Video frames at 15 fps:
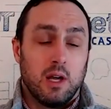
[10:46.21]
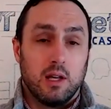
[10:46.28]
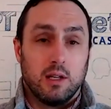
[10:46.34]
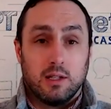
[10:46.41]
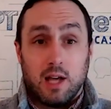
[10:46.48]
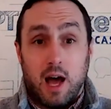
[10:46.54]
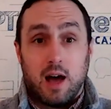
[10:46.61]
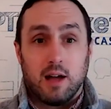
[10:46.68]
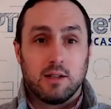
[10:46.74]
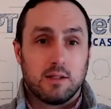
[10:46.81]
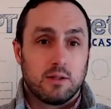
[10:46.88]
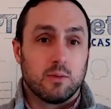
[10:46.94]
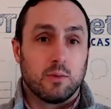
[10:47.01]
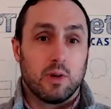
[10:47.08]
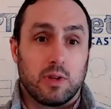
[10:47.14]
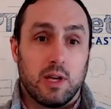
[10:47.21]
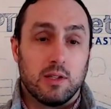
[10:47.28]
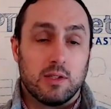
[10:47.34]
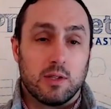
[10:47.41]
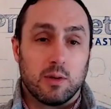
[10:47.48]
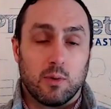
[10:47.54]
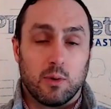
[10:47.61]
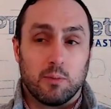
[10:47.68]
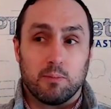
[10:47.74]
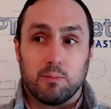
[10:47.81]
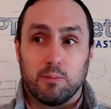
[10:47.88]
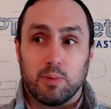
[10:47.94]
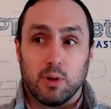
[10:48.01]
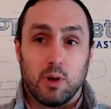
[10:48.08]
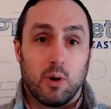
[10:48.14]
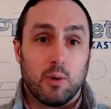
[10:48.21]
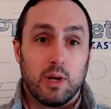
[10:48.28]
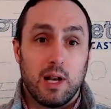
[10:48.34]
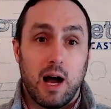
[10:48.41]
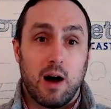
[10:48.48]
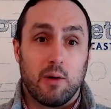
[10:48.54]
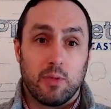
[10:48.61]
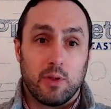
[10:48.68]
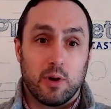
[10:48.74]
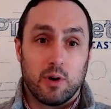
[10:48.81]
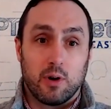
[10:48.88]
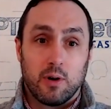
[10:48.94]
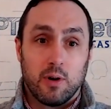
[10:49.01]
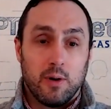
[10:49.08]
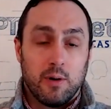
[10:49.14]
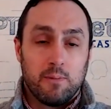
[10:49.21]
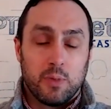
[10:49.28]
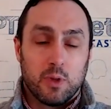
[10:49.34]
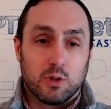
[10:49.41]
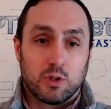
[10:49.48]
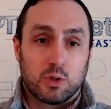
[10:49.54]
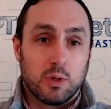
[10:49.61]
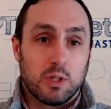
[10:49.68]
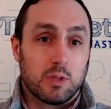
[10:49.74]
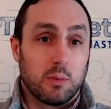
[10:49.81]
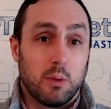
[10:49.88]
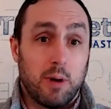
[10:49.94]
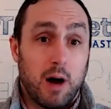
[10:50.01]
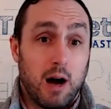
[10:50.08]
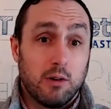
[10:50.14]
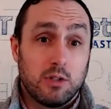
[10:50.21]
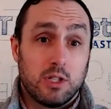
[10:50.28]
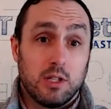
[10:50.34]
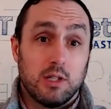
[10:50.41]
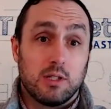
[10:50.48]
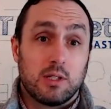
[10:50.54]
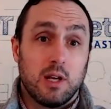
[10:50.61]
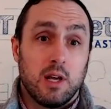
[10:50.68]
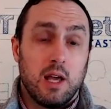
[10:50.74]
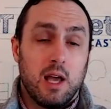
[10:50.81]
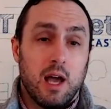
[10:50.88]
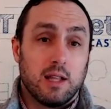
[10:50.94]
and dads with kids that were blowing out their squeezable pouches.